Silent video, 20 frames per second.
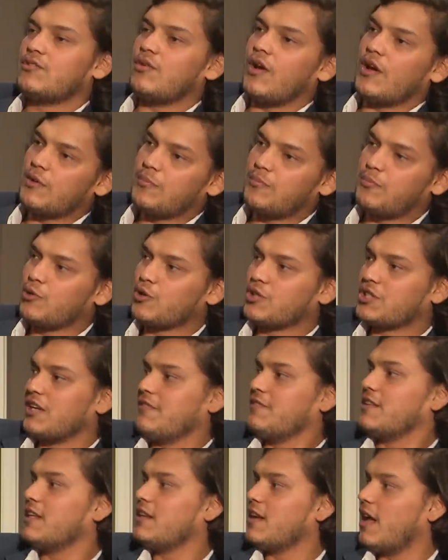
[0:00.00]
So I had to push
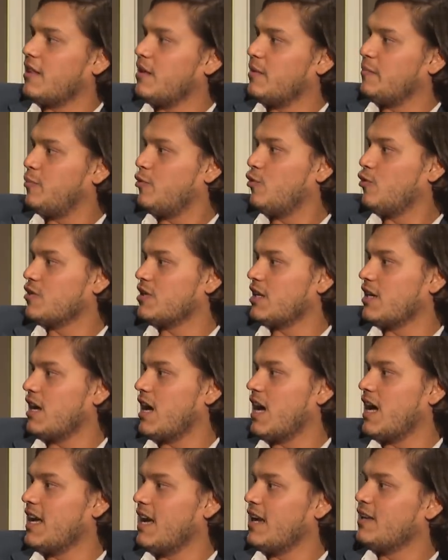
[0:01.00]
her with another porter
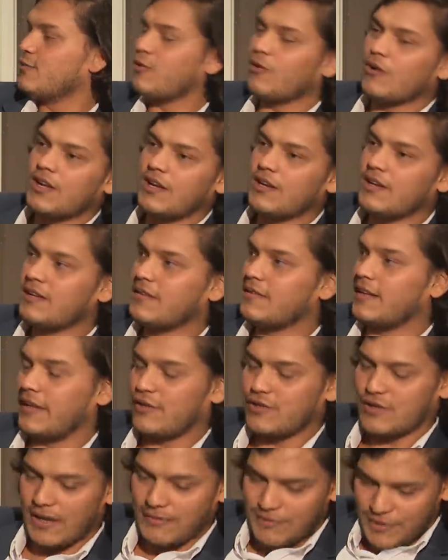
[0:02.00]
guy. I told her,
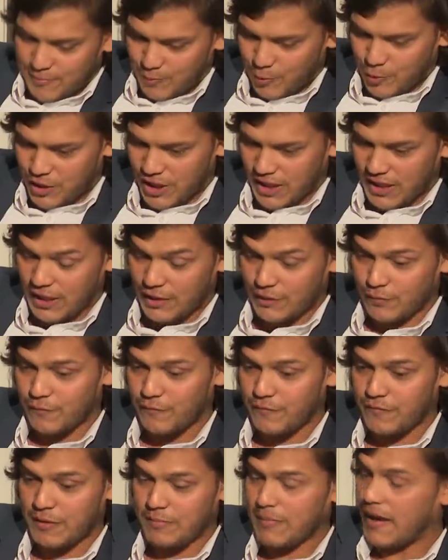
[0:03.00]
like, so I was pushing her
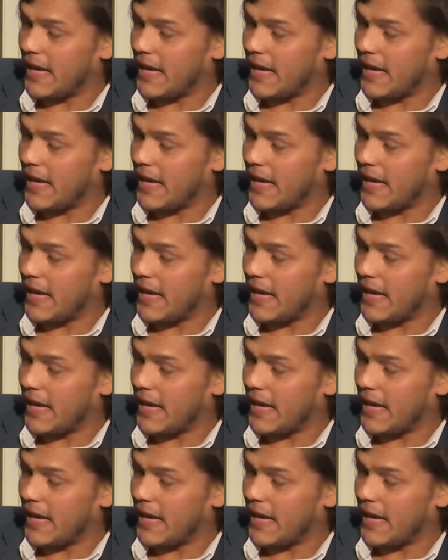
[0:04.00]
with